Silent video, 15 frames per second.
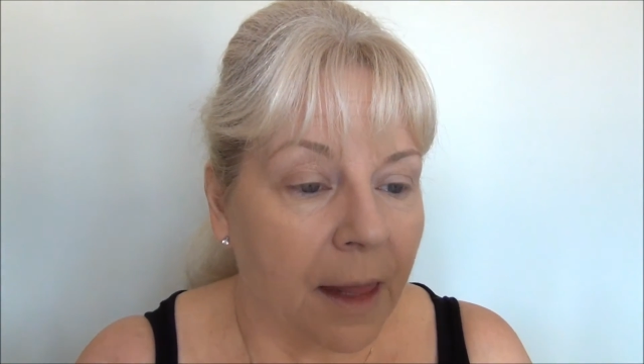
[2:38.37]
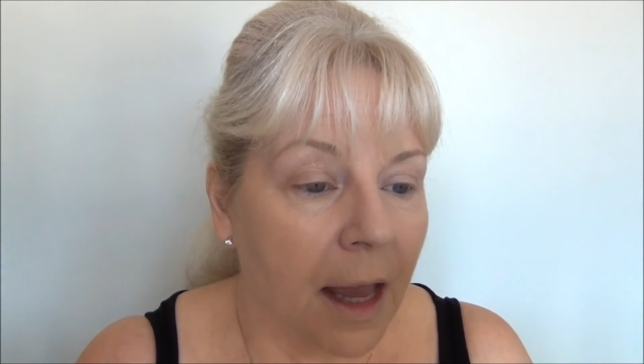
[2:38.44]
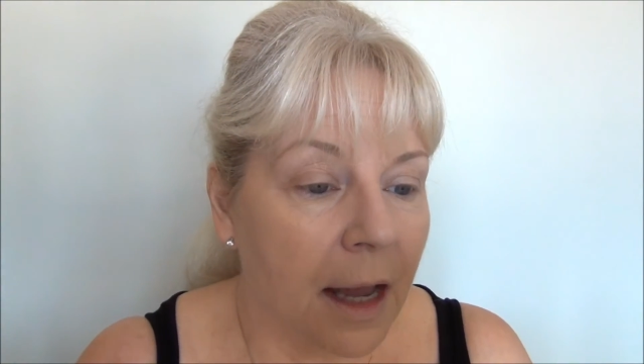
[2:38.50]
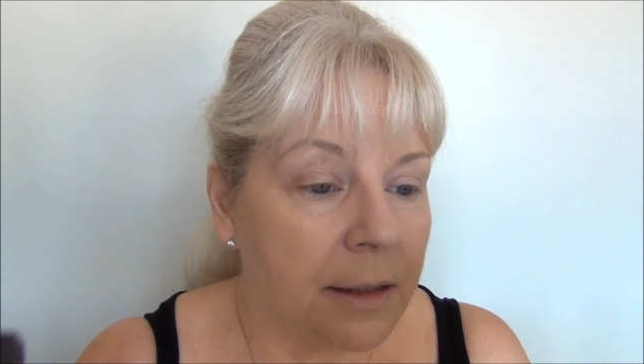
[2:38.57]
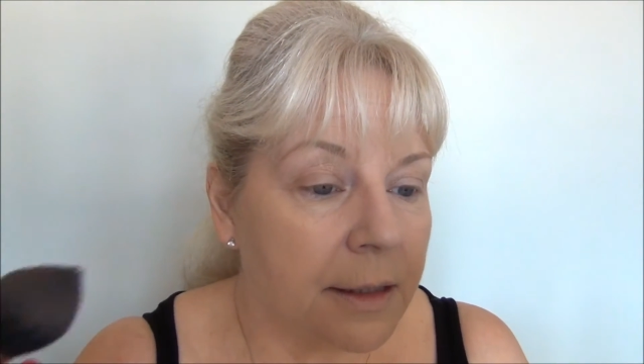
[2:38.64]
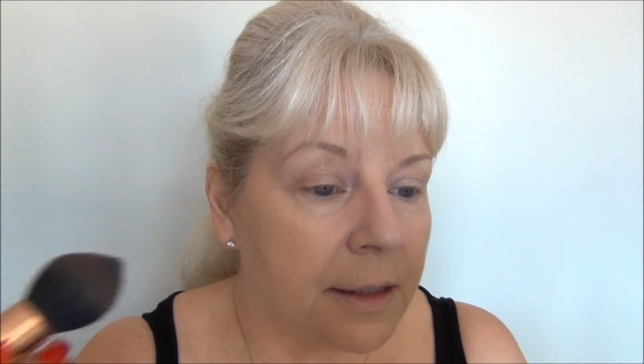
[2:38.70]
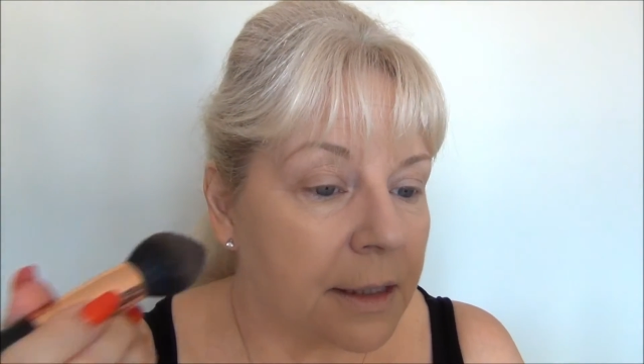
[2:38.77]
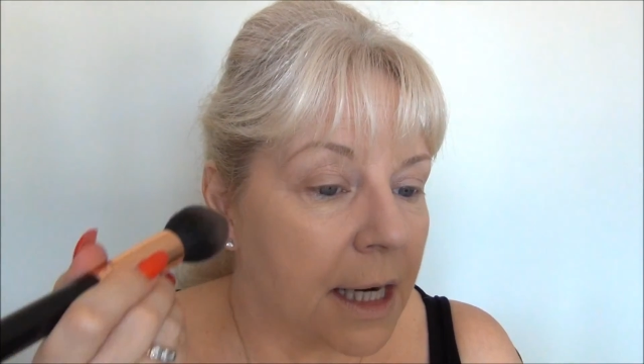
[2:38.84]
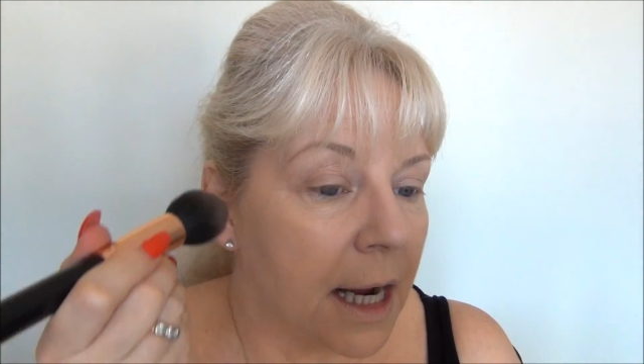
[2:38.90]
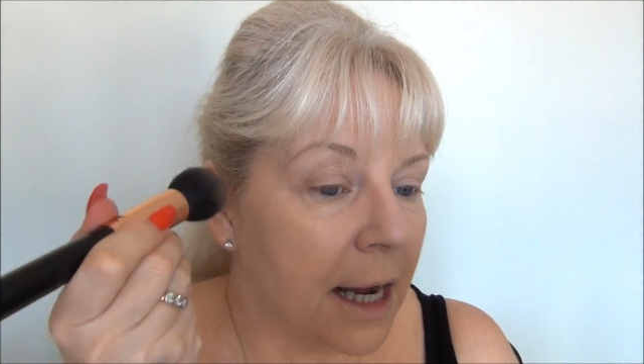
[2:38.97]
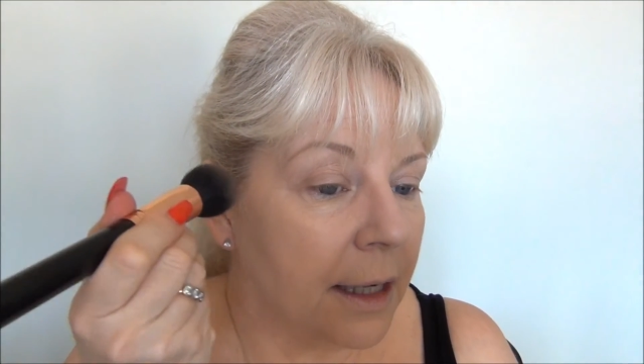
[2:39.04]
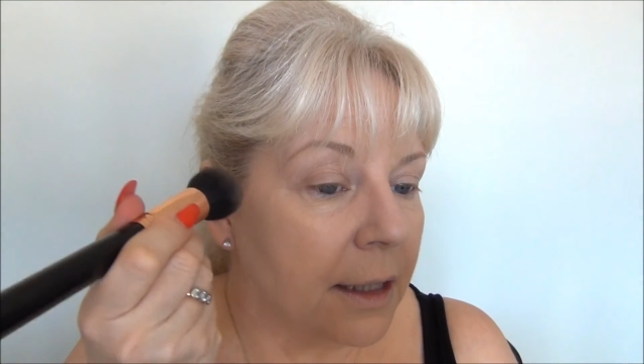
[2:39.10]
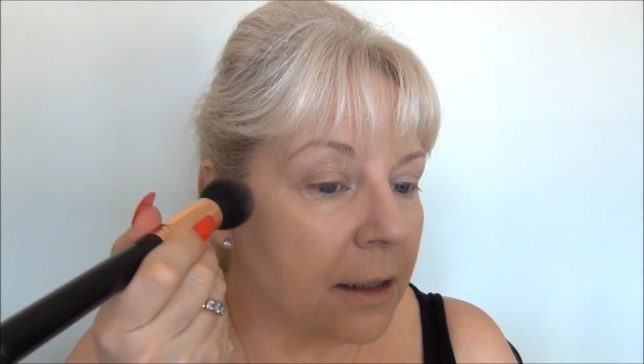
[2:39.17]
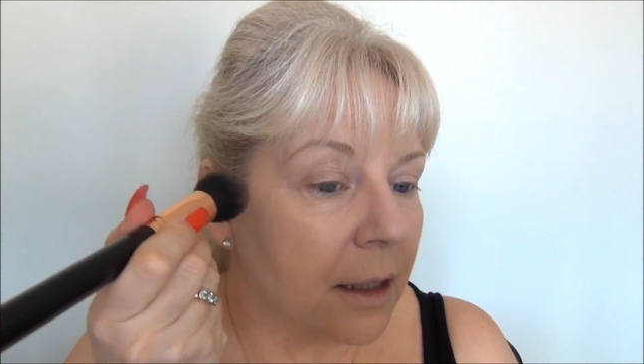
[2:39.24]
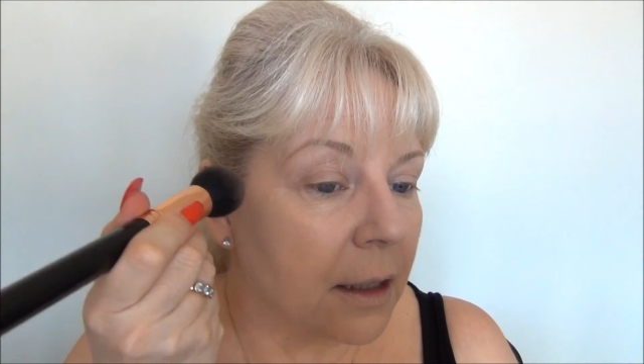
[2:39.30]
And
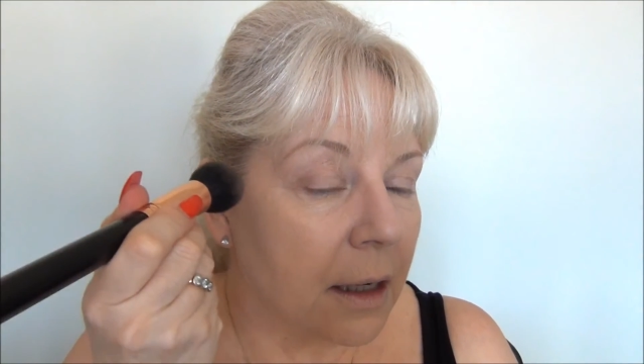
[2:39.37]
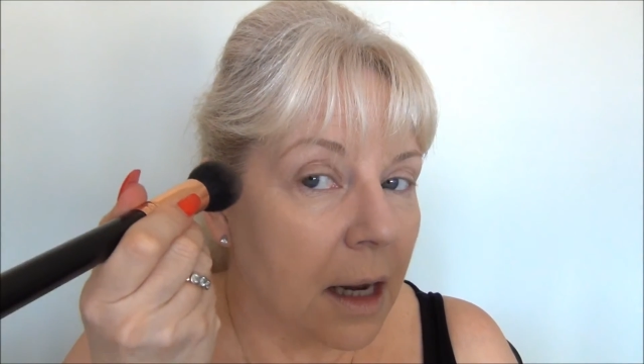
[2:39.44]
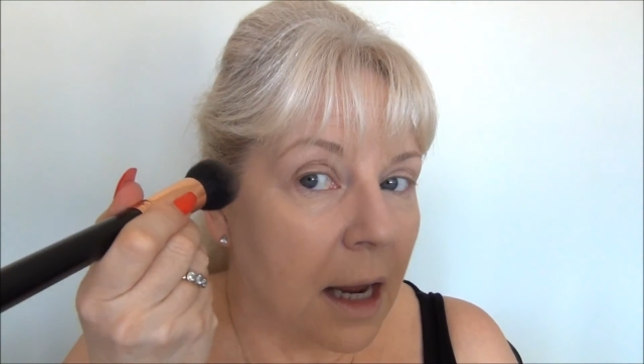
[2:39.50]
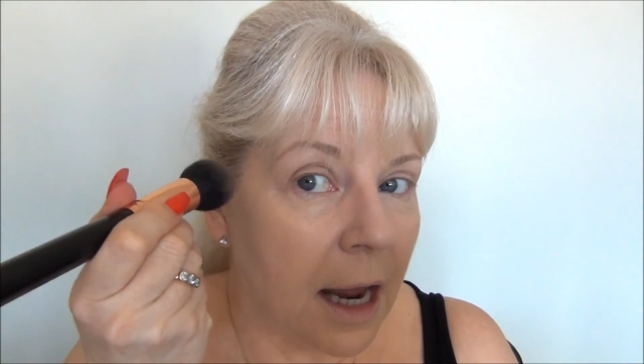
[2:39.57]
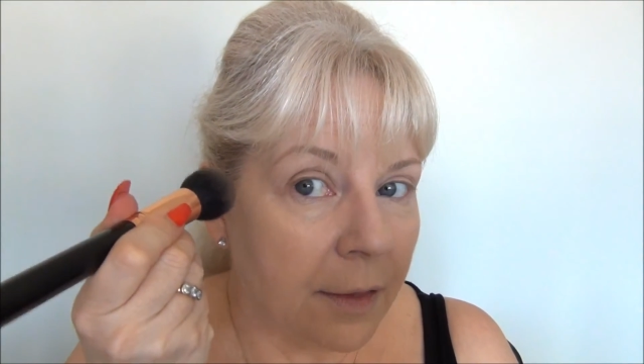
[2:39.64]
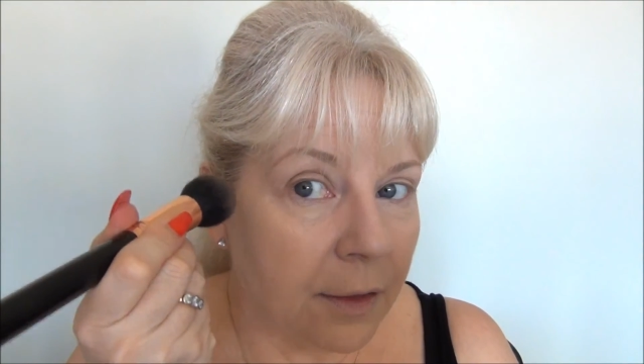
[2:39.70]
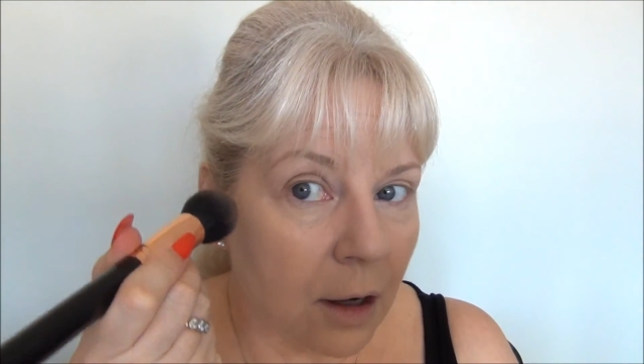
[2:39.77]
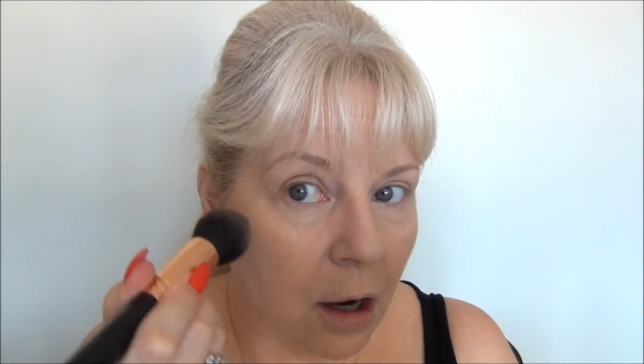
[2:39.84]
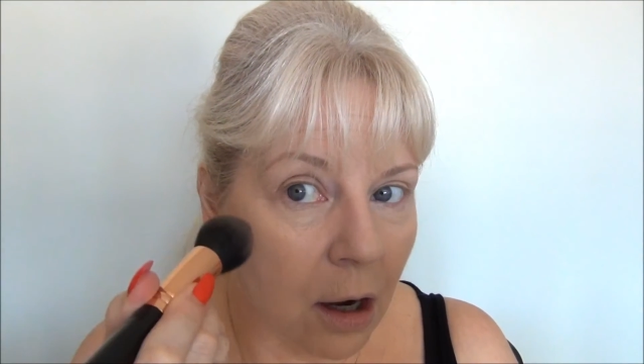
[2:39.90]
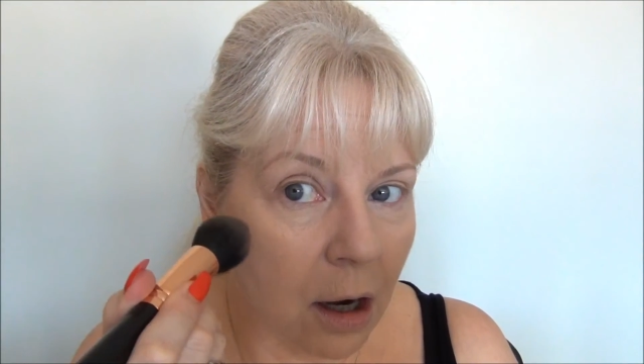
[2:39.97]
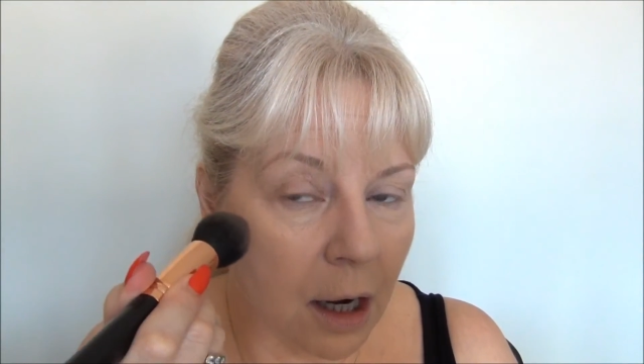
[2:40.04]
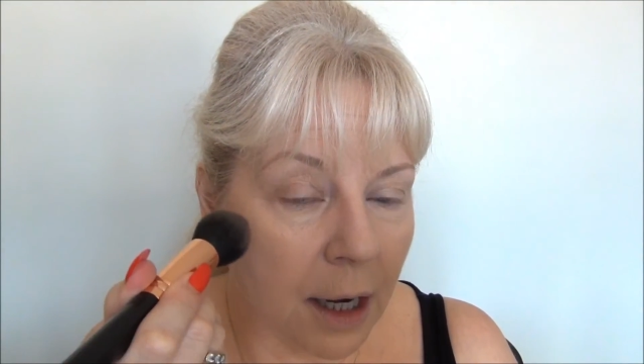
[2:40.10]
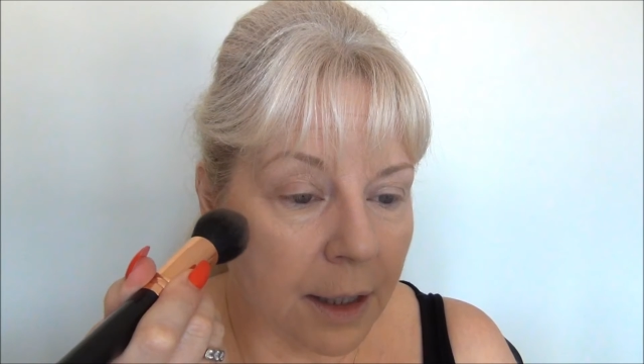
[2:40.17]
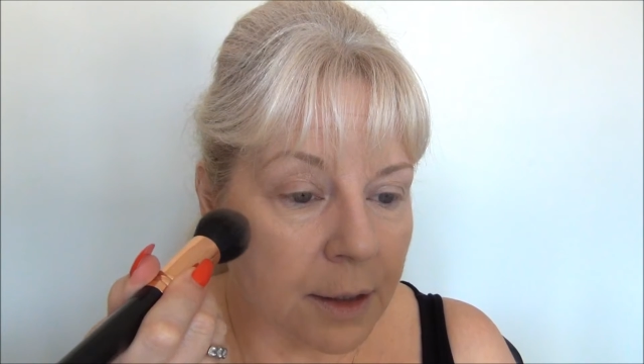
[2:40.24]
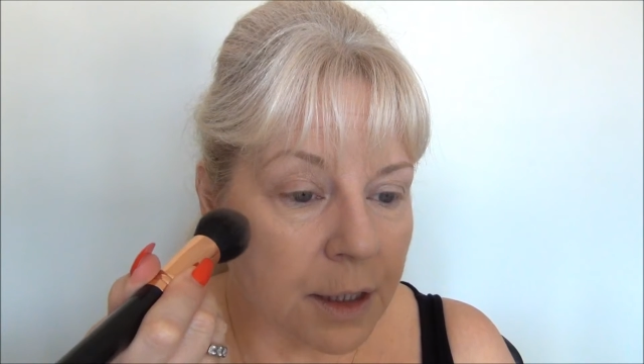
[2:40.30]
start at the
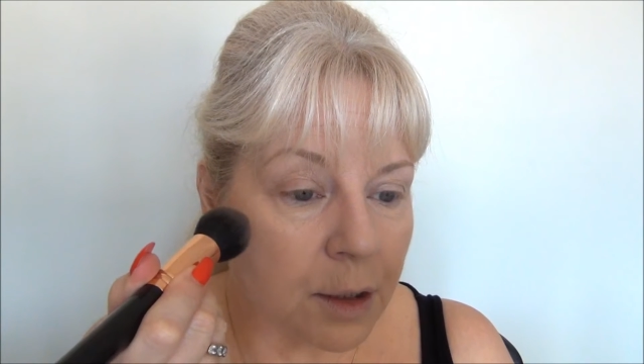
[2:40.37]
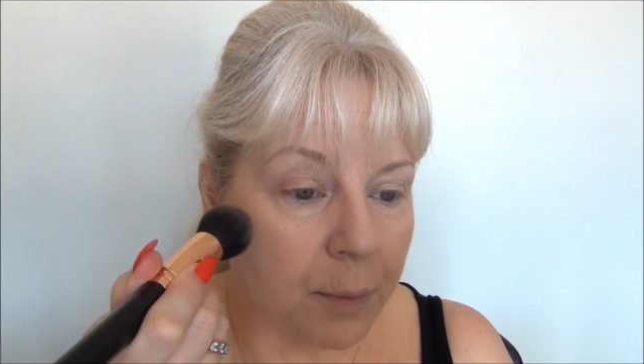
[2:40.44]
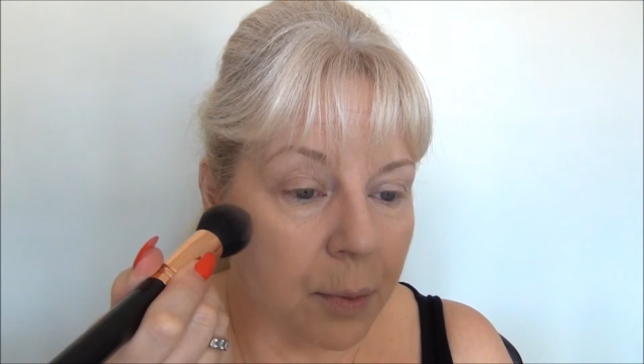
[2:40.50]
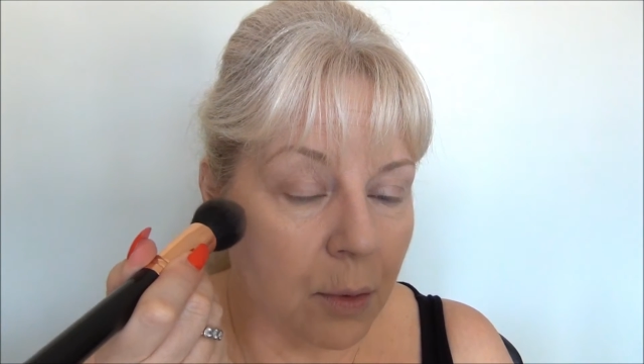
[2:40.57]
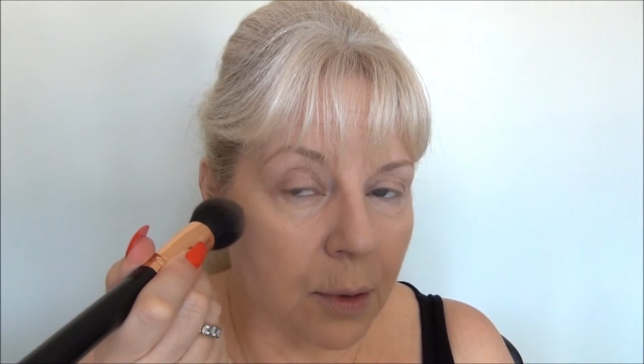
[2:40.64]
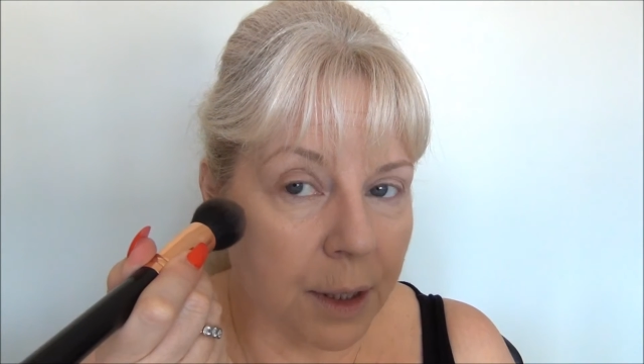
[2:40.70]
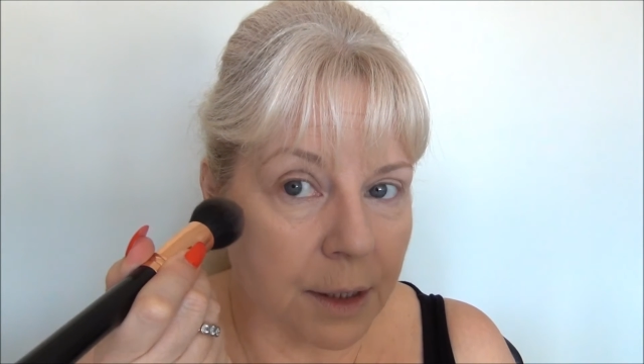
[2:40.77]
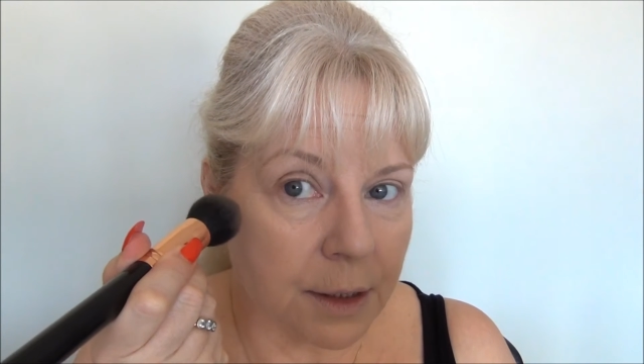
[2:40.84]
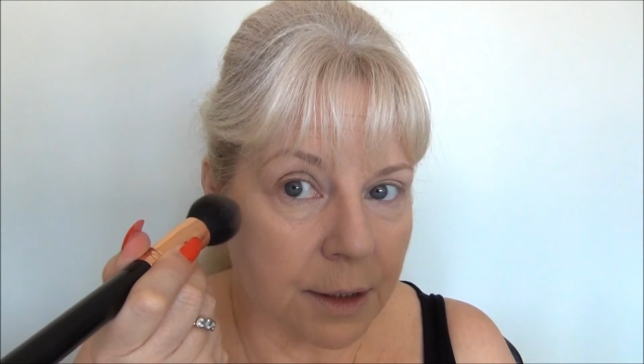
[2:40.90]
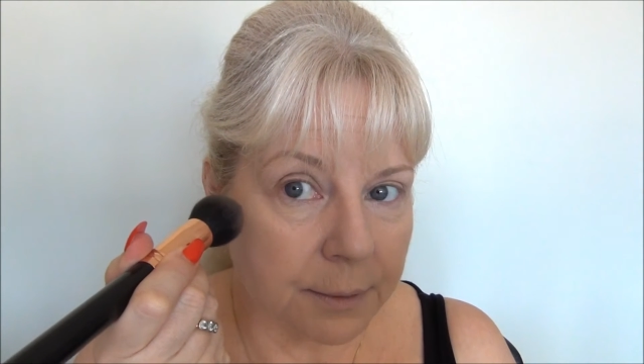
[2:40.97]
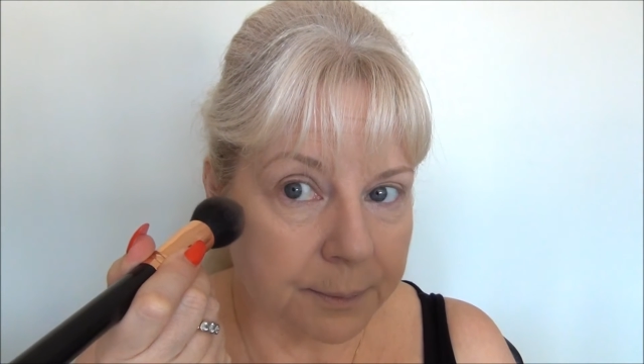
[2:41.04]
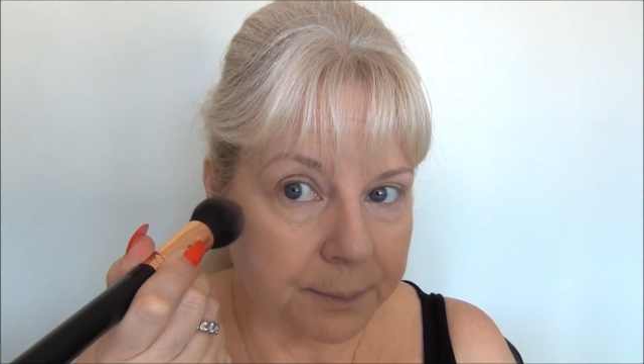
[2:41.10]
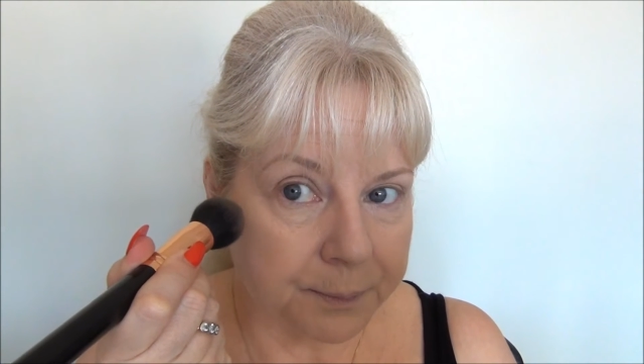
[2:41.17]
highest point.